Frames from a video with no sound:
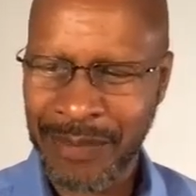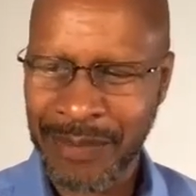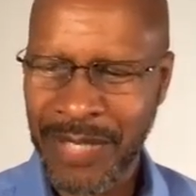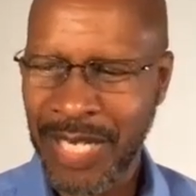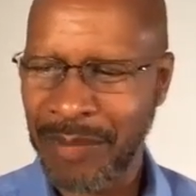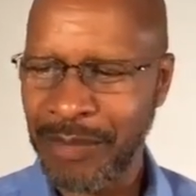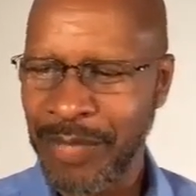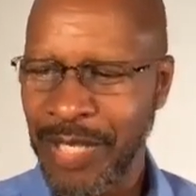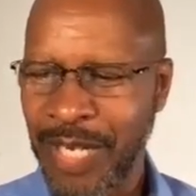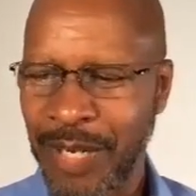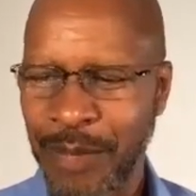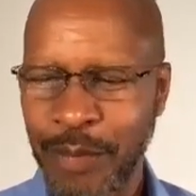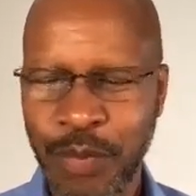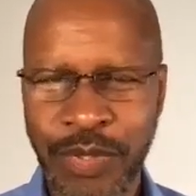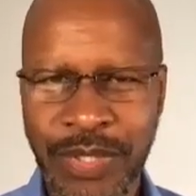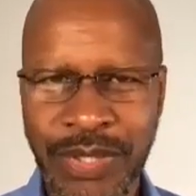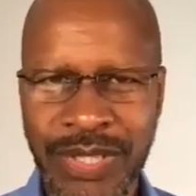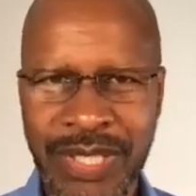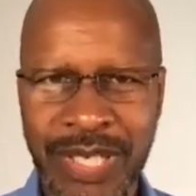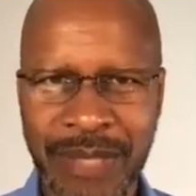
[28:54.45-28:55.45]
coming up
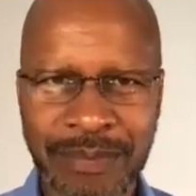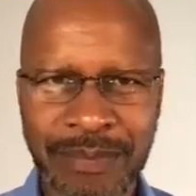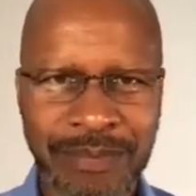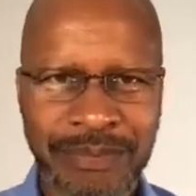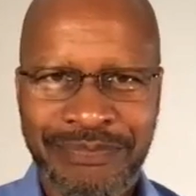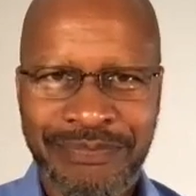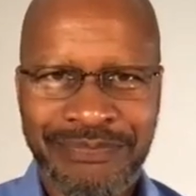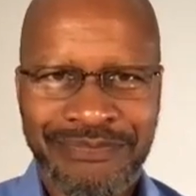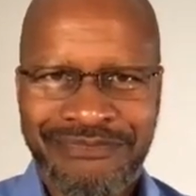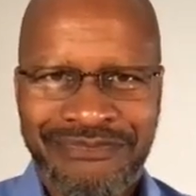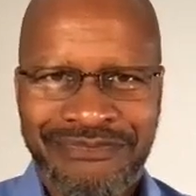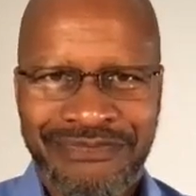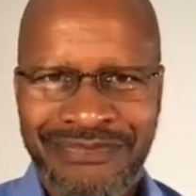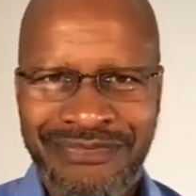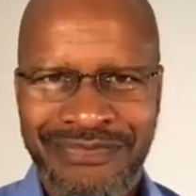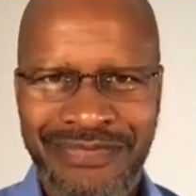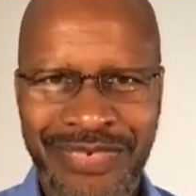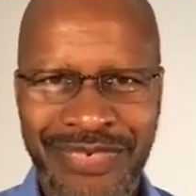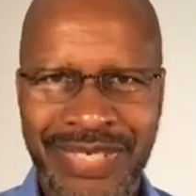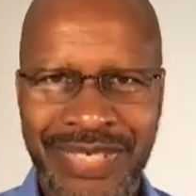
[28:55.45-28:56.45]
with some
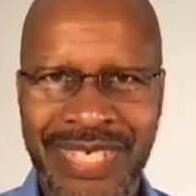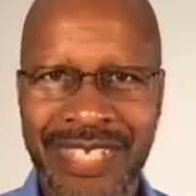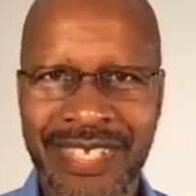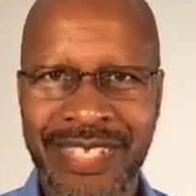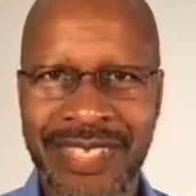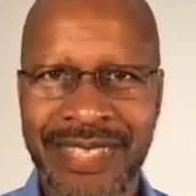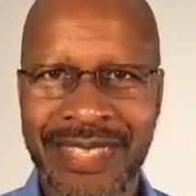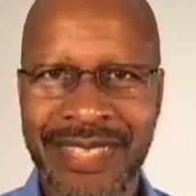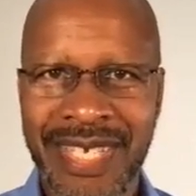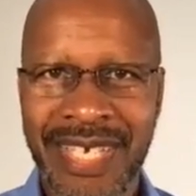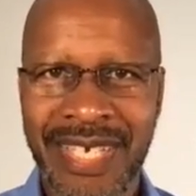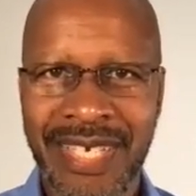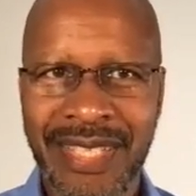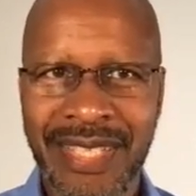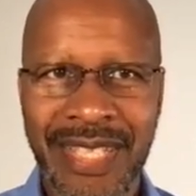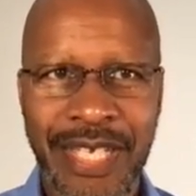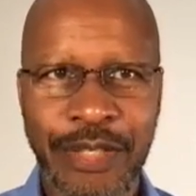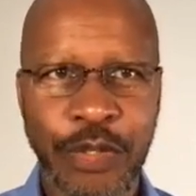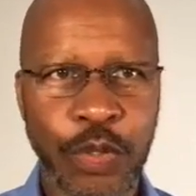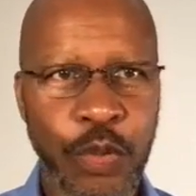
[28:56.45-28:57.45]
silly
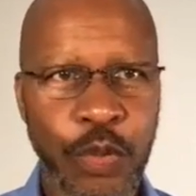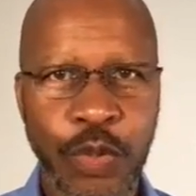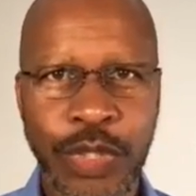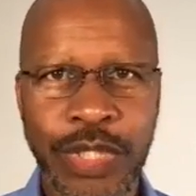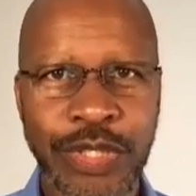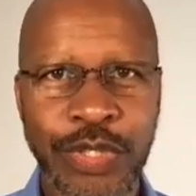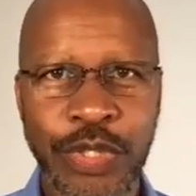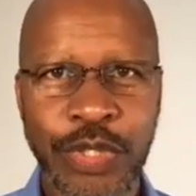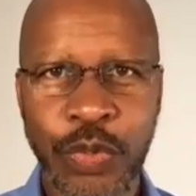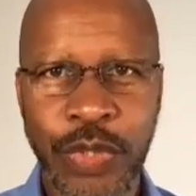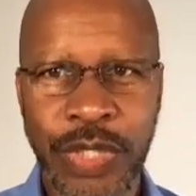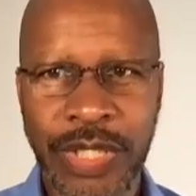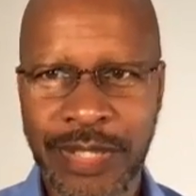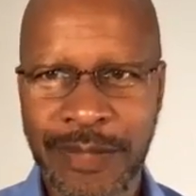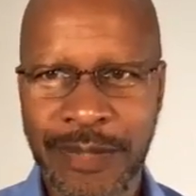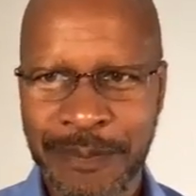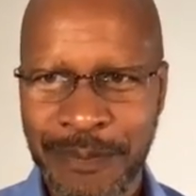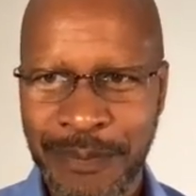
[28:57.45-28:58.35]
thing, then you wouldn't do it.